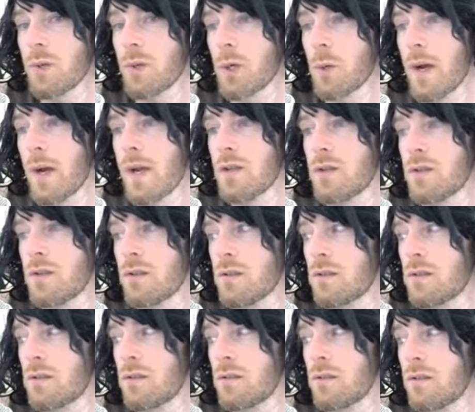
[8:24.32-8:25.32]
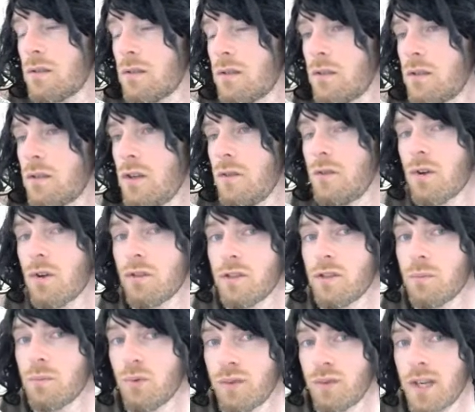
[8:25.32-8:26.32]
equations, you've got
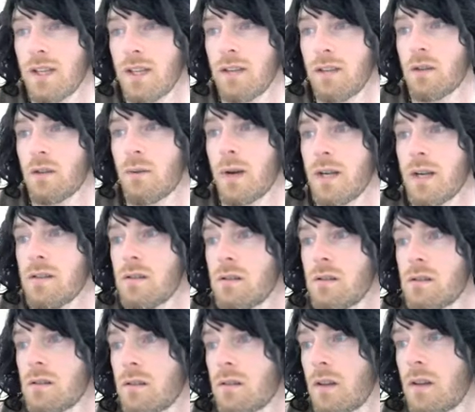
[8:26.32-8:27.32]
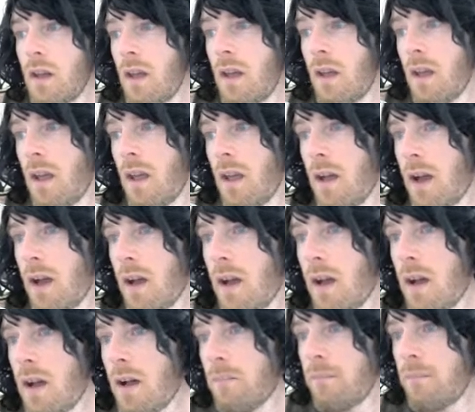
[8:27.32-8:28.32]
simultaneous equations
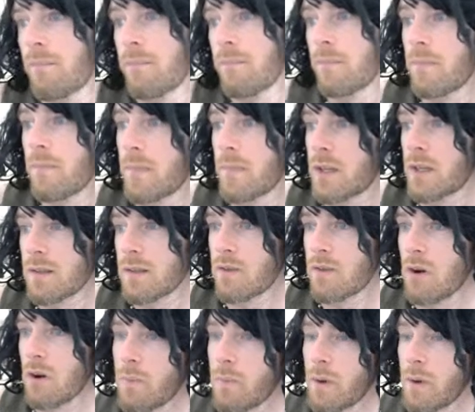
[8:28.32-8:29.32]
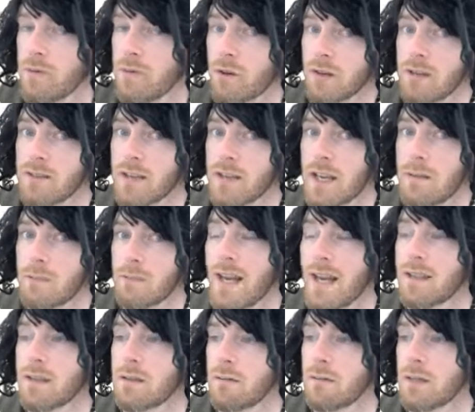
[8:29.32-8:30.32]
because they've both got the same
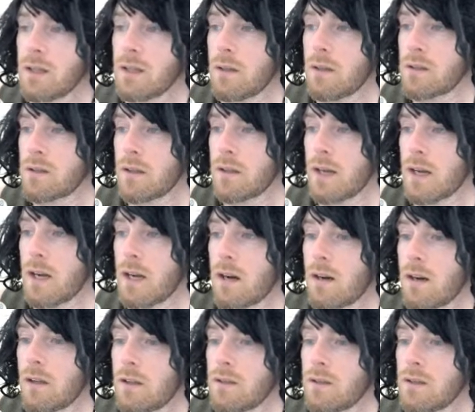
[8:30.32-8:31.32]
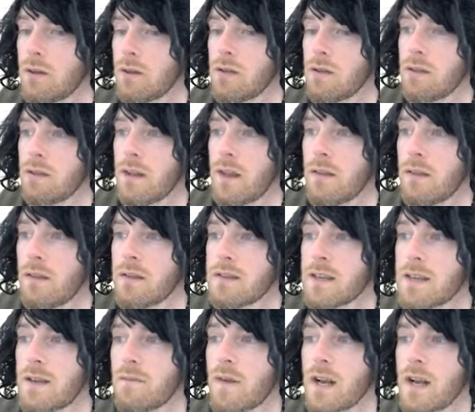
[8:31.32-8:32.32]
letter in them. So they're the
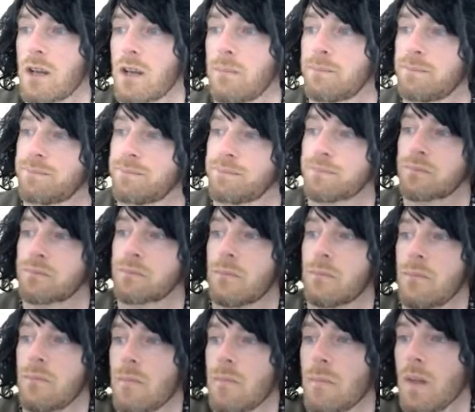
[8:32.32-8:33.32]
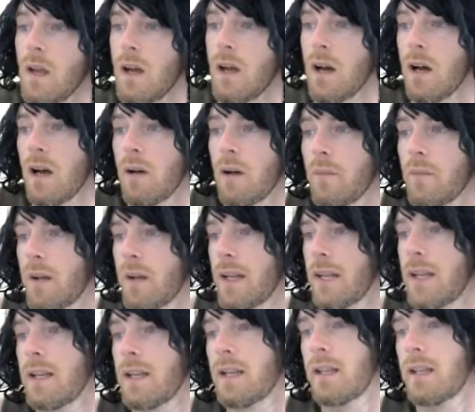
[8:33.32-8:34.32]
same value.
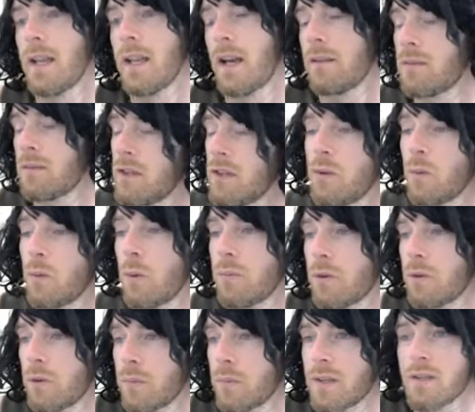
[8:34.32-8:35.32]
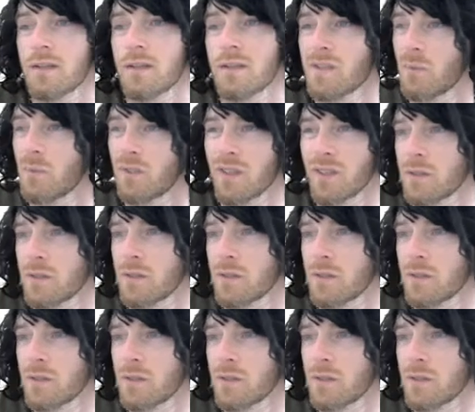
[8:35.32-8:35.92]
Yeah, you know what I'm talking about. It's simultaneous